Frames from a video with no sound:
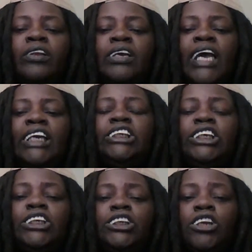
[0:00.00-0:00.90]
the
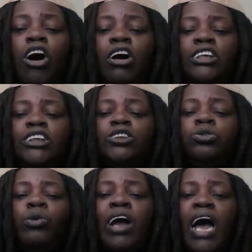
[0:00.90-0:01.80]
nation's largest
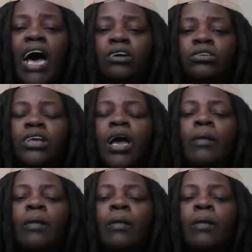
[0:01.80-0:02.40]
warehouse